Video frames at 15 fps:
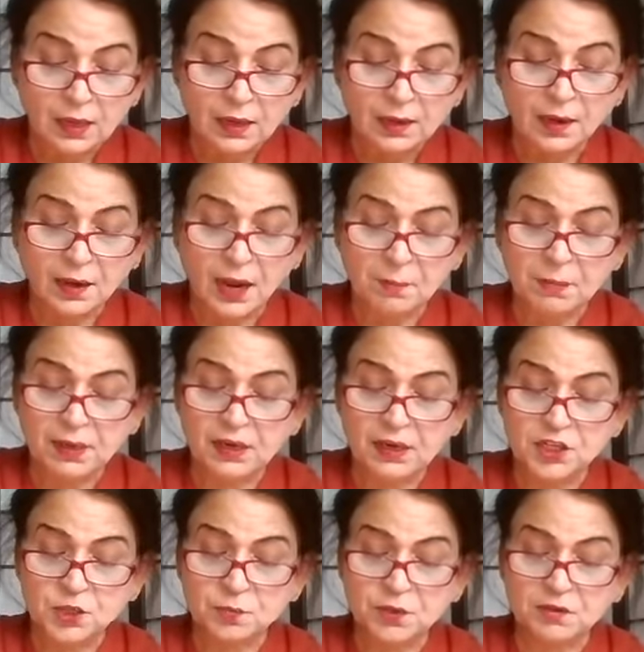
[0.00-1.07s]
Ram and
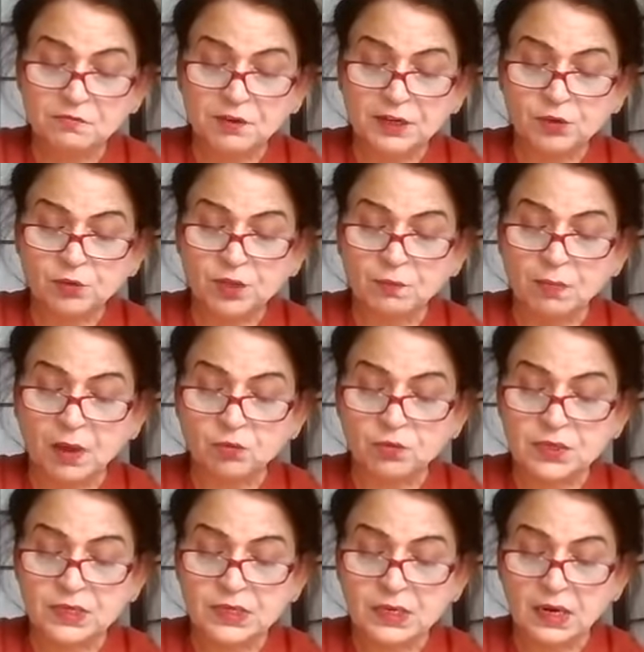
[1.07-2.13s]
Lakshman went to the
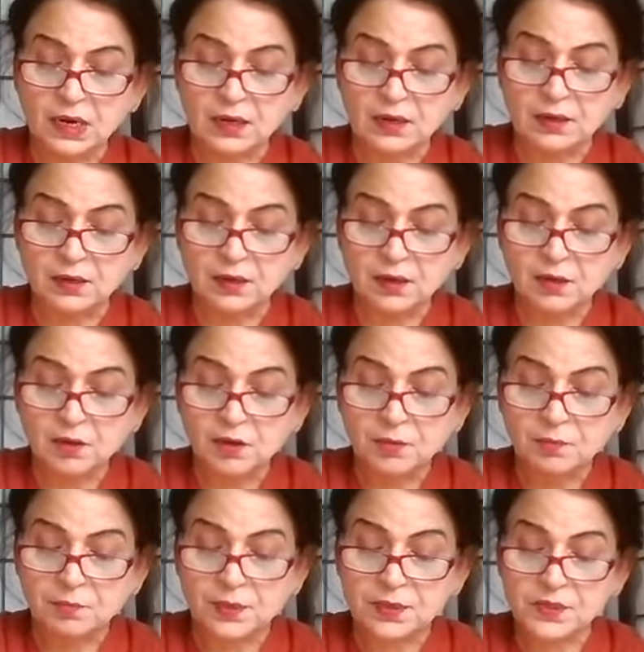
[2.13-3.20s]
mountain called
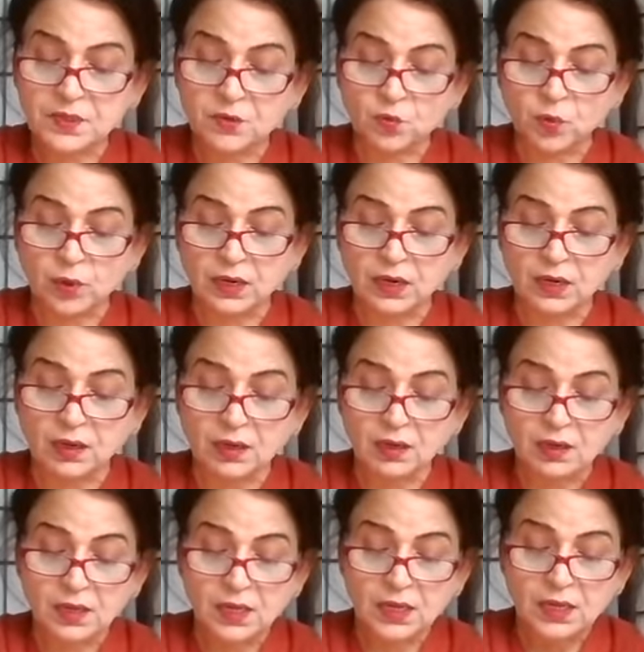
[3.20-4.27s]
Rasarvan.
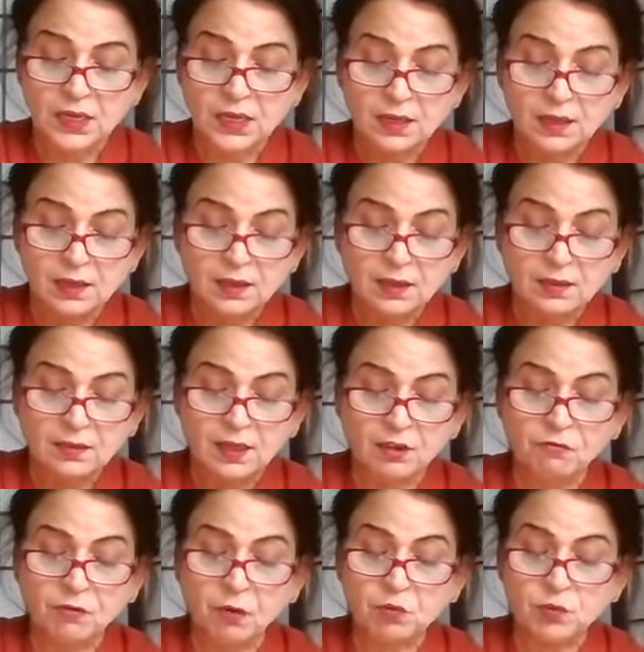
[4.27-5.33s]
They
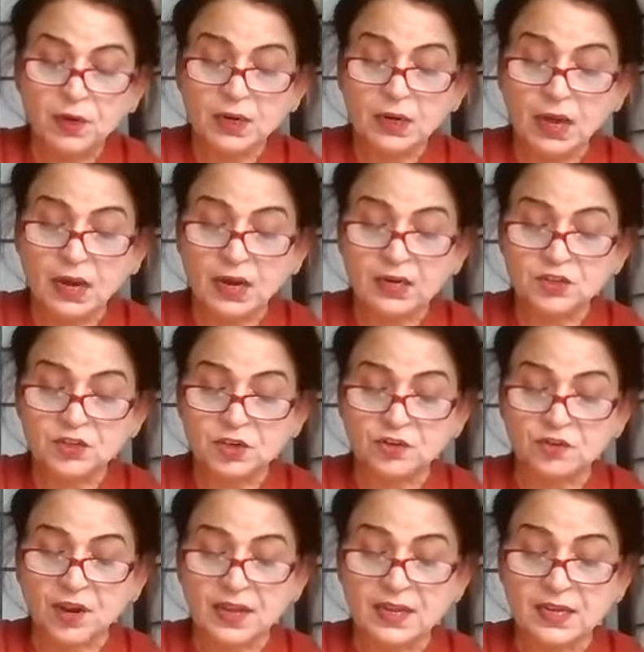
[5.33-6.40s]
found a large
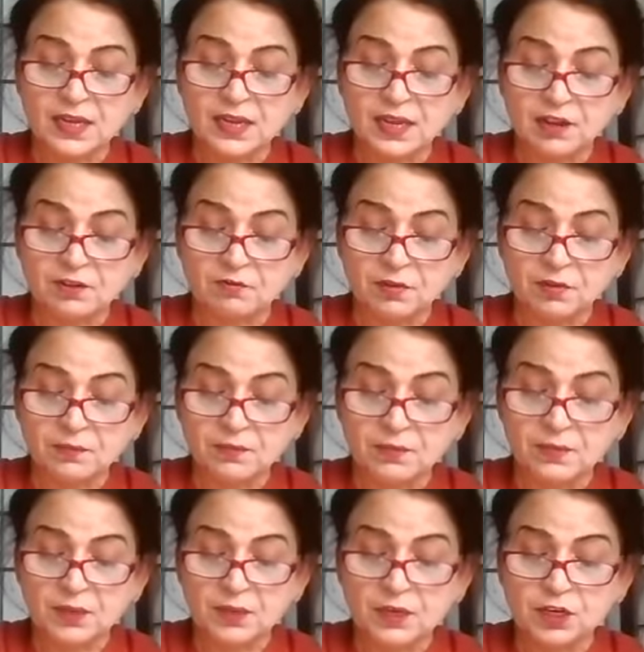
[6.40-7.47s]
dry cave,
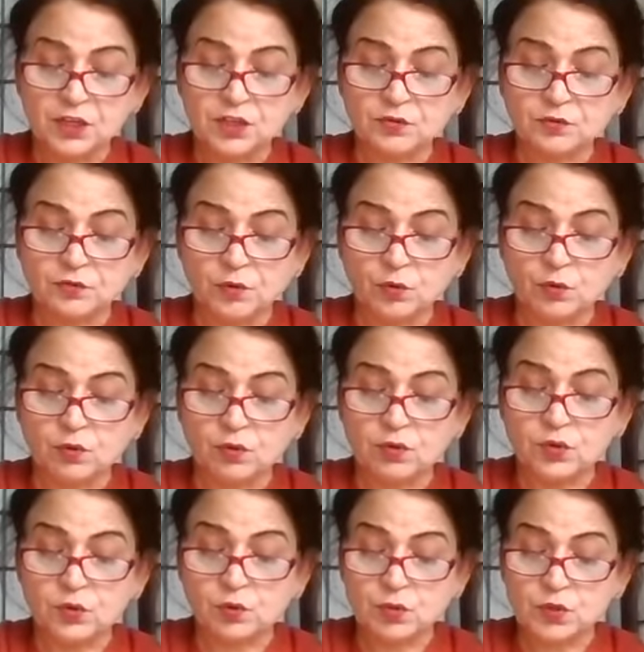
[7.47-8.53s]
its floor
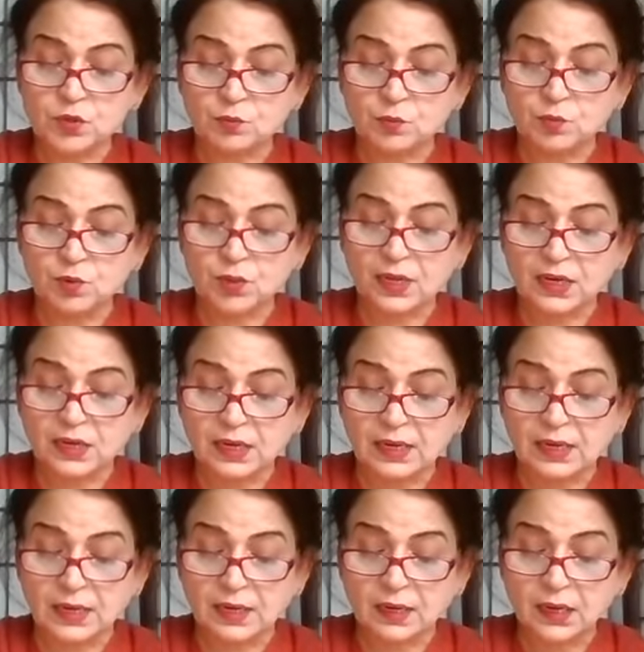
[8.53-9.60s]
so smooth and
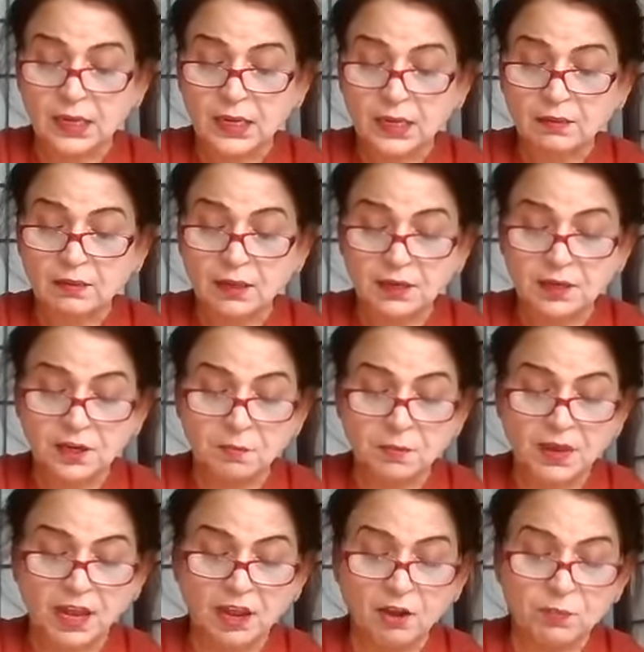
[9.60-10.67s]
clean that it
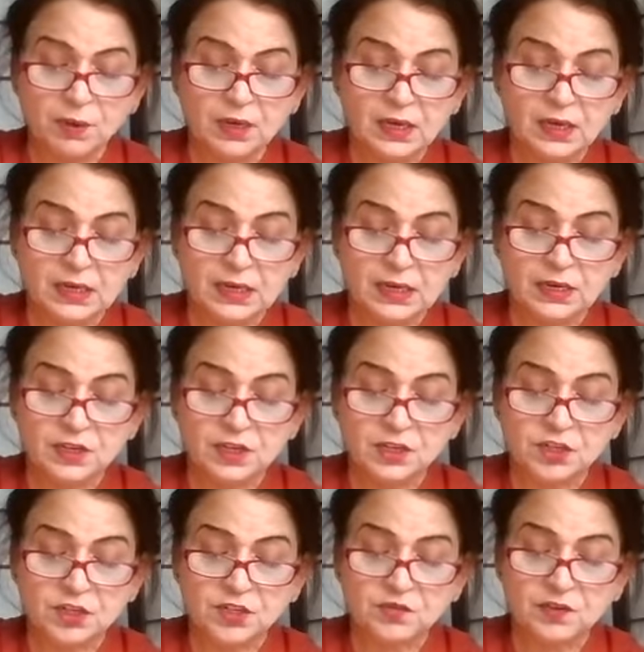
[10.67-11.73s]
may have been
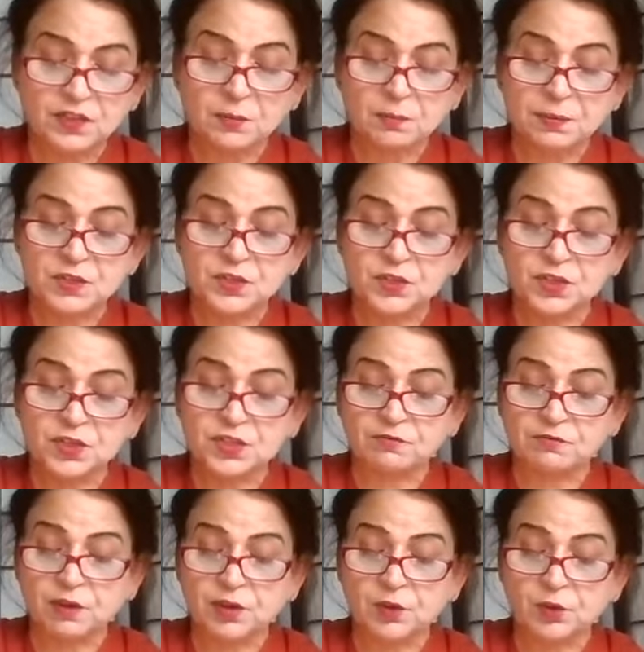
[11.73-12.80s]
created just for the princes
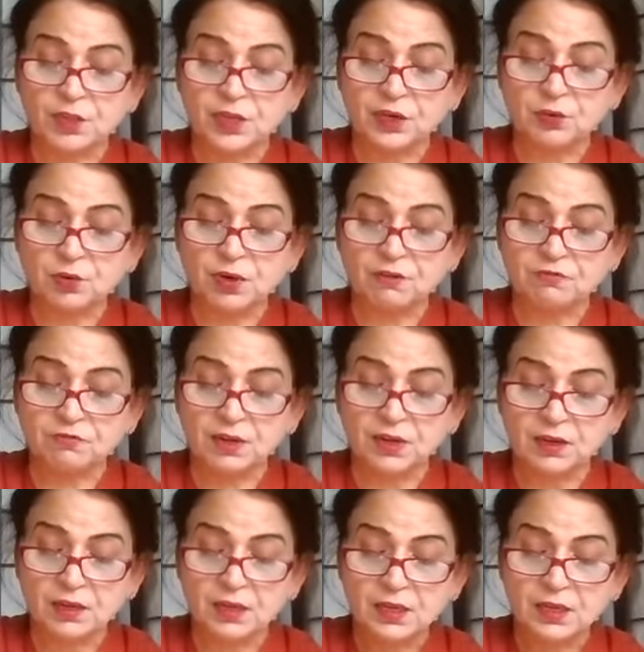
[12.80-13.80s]
of Ayodhya to live in.